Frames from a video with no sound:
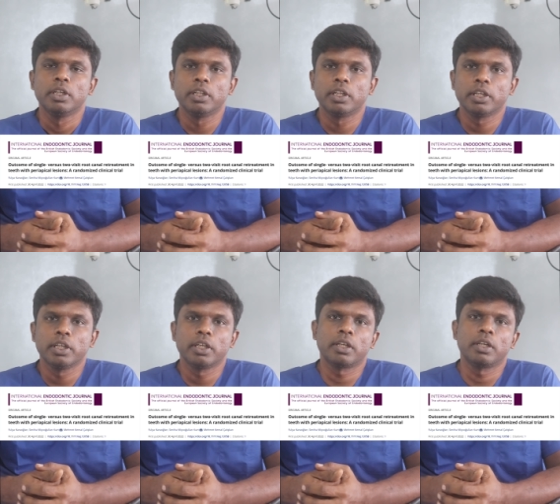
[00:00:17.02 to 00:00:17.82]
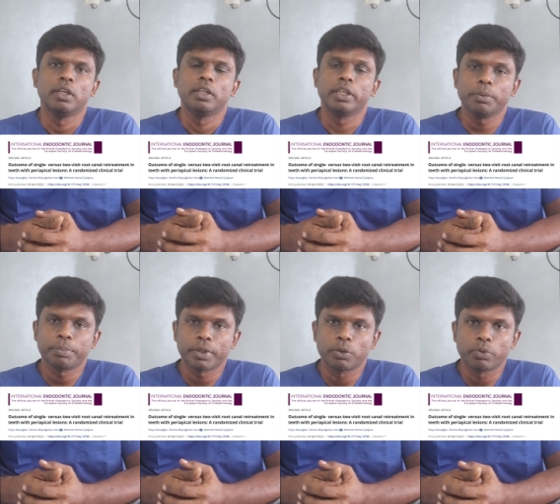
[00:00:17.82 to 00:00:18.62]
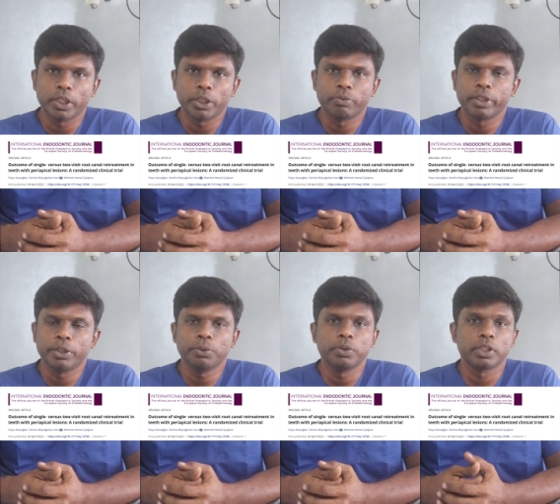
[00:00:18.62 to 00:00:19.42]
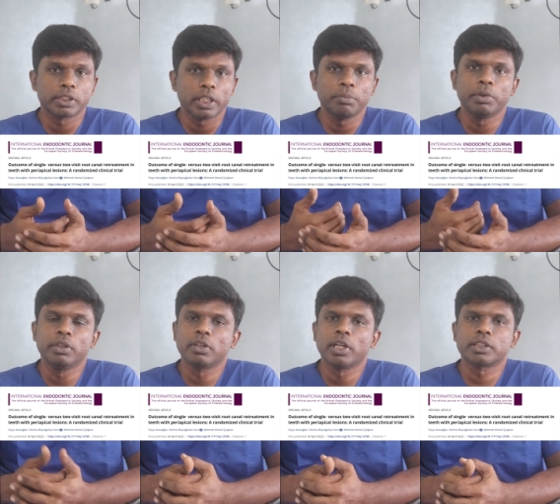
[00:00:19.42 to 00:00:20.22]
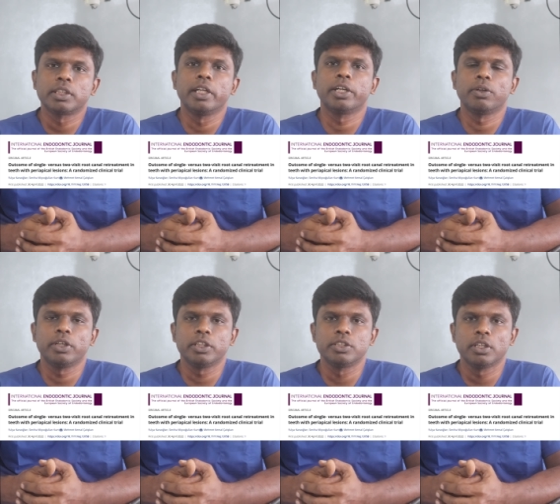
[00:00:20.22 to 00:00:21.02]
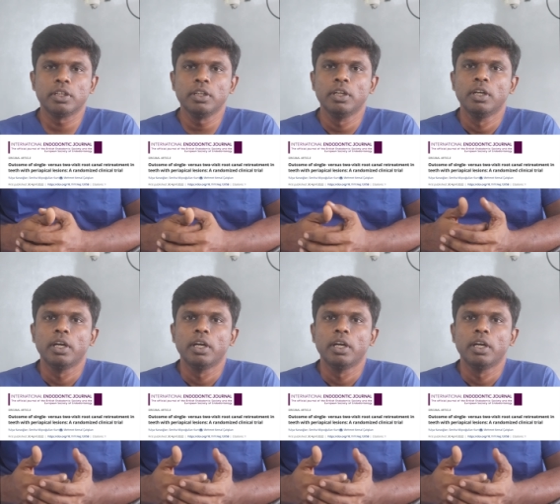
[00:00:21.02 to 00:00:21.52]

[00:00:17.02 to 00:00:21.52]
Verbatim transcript: in the year April 2022 in the same International Endodontic Journal.